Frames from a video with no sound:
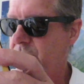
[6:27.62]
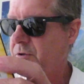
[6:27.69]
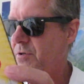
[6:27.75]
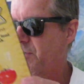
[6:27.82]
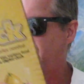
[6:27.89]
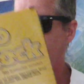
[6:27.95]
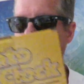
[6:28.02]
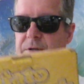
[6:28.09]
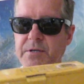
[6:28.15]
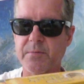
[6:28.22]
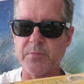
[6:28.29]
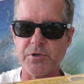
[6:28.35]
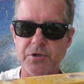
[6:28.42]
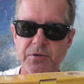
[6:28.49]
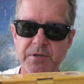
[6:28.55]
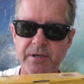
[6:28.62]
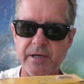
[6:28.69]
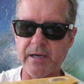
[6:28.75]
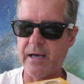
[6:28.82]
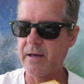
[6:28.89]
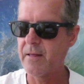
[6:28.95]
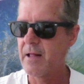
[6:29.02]
juice. I've got some juice
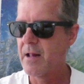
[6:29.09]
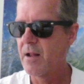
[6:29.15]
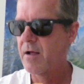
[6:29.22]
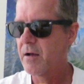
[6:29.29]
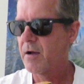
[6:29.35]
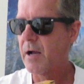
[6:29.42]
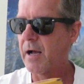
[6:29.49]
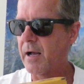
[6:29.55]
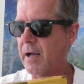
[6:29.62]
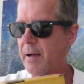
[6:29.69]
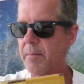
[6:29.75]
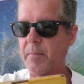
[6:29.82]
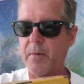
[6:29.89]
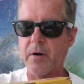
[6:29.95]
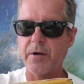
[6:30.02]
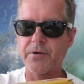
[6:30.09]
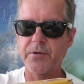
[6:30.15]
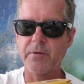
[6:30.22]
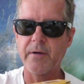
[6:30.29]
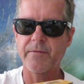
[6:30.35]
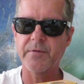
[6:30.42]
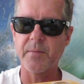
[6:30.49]
here. I
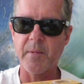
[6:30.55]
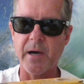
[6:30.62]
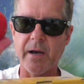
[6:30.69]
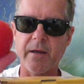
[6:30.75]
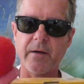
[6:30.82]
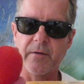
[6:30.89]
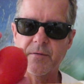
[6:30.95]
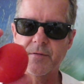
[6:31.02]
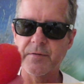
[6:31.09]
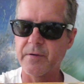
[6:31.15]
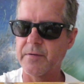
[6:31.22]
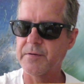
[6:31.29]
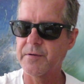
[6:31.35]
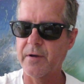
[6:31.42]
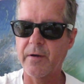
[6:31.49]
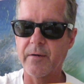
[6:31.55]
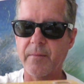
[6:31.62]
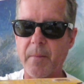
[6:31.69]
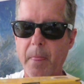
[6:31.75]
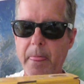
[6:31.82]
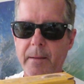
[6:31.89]
do have tomatoes. So